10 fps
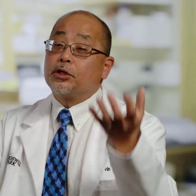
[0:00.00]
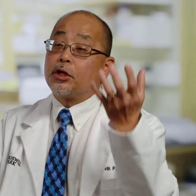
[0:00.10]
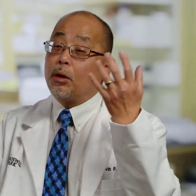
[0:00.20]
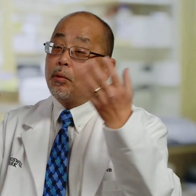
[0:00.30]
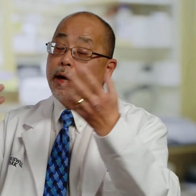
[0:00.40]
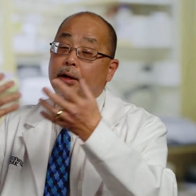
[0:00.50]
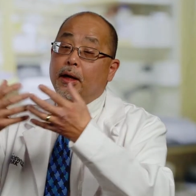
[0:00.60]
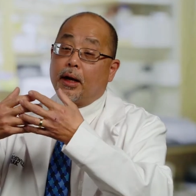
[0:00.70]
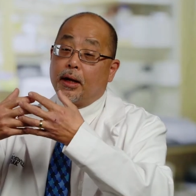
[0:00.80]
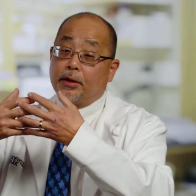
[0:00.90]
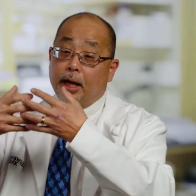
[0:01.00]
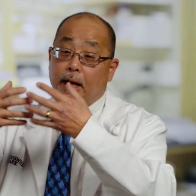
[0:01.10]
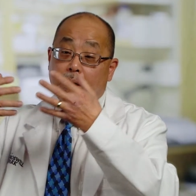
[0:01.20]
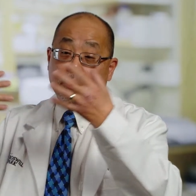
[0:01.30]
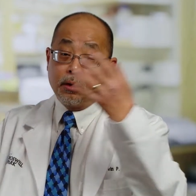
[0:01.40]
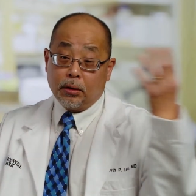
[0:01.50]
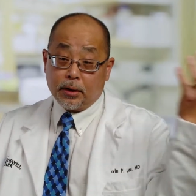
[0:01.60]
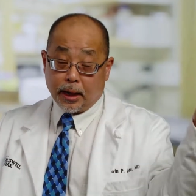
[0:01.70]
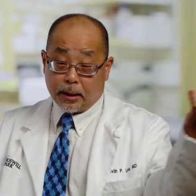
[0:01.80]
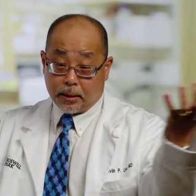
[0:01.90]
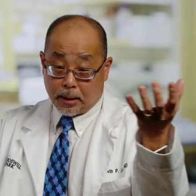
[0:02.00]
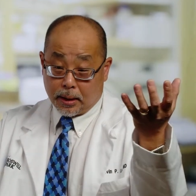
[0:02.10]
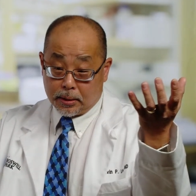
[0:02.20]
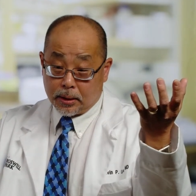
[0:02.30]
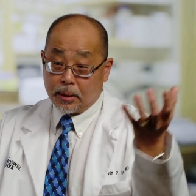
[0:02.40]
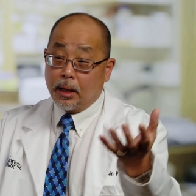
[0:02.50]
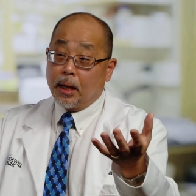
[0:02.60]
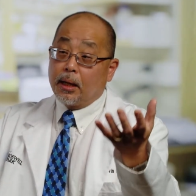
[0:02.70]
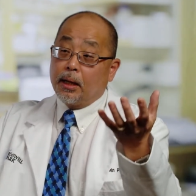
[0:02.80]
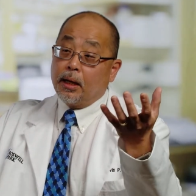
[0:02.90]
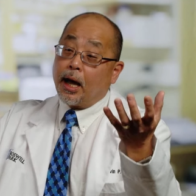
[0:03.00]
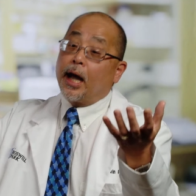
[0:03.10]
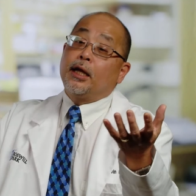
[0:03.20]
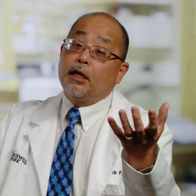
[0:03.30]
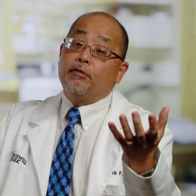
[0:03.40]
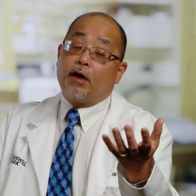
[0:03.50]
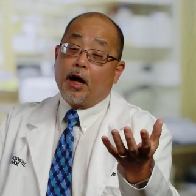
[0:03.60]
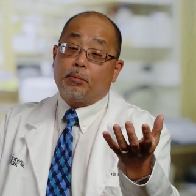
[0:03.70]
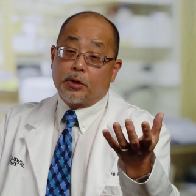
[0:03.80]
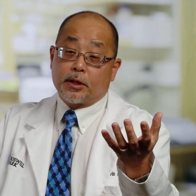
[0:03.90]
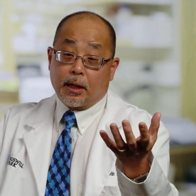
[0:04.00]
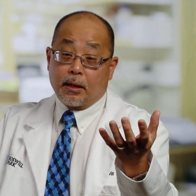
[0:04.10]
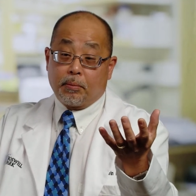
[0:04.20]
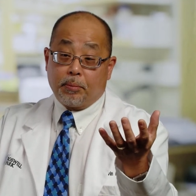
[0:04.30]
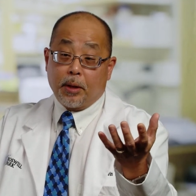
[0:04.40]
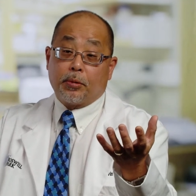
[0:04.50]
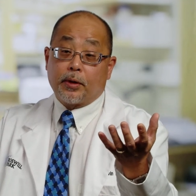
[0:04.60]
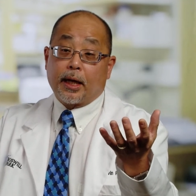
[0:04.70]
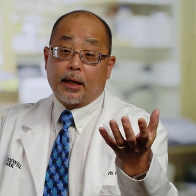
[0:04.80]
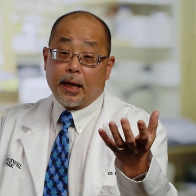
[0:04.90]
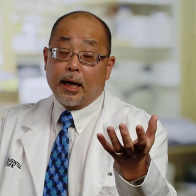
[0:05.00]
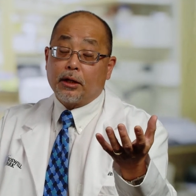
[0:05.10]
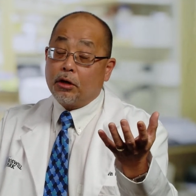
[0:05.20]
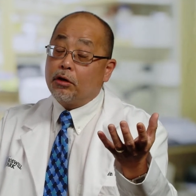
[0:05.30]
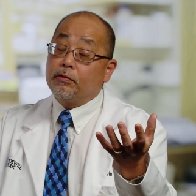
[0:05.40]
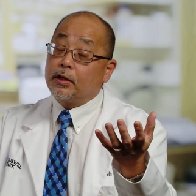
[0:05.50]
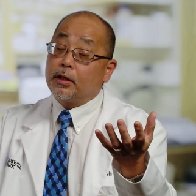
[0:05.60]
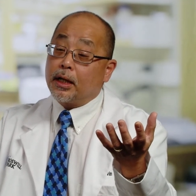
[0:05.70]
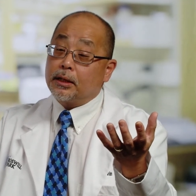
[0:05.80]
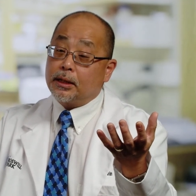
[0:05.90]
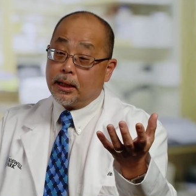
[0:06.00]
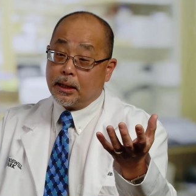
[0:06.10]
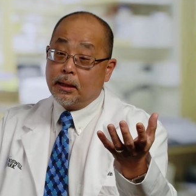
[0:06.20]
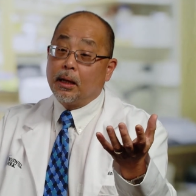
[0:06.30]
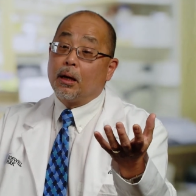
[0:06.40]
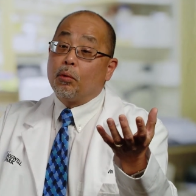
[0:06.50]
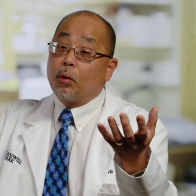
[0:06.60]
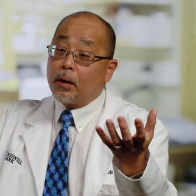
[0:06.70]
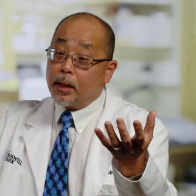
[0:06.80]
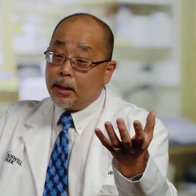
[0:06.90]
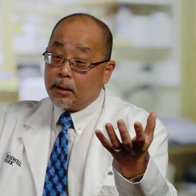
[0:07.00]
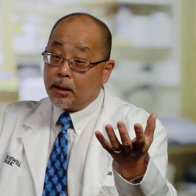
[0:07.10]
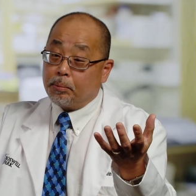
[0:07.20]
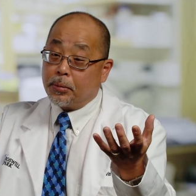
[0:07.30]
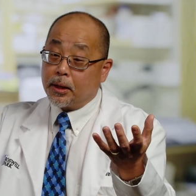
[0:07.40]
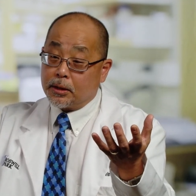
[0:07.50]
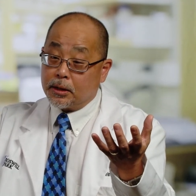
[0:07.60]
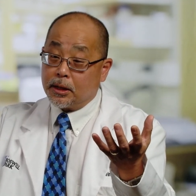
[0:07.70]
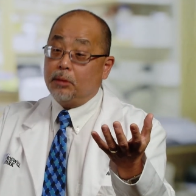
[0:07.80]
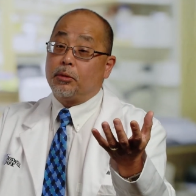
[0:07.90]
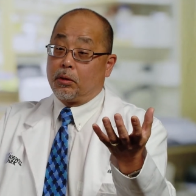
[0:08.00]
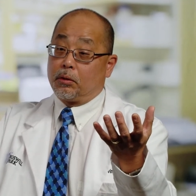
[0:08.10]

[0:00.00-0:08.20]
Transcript: So when uh, they looked at this, 95% of people that got COVID-19 were in the placebo